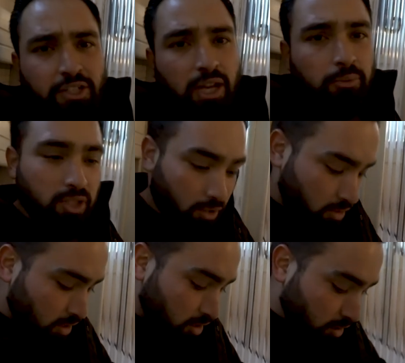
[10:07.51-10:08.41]
shop. So
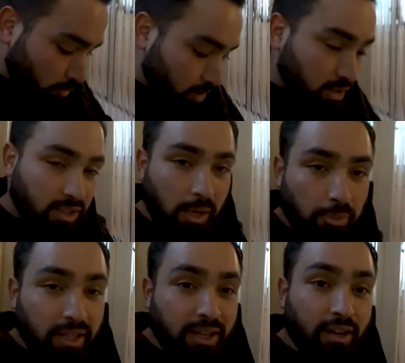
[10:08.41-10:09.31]
we're gonna
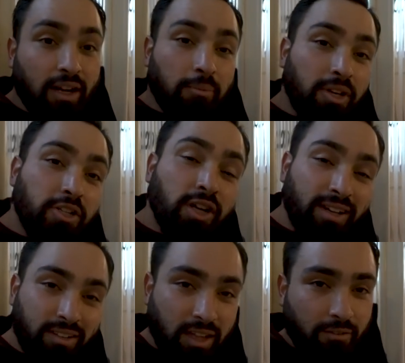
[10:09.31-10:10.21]
step in here. I'm gonna try
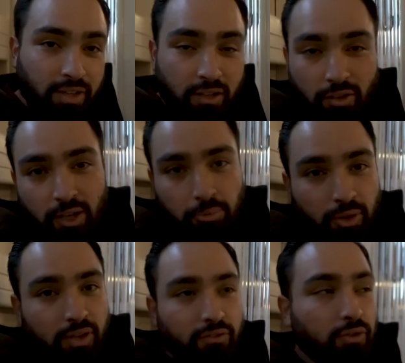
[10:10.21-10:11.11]
and get that video
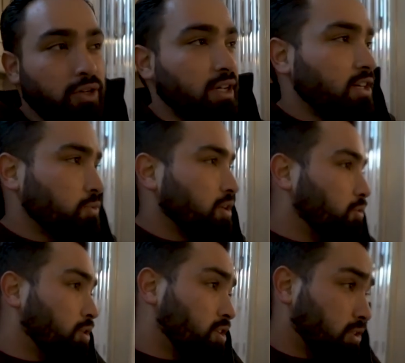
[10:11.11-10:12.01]
uploaded for you guys. We're
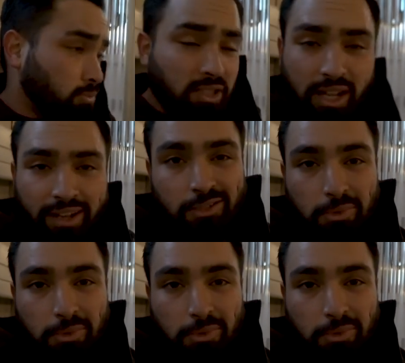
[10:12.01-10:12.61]
gonna order some snacks,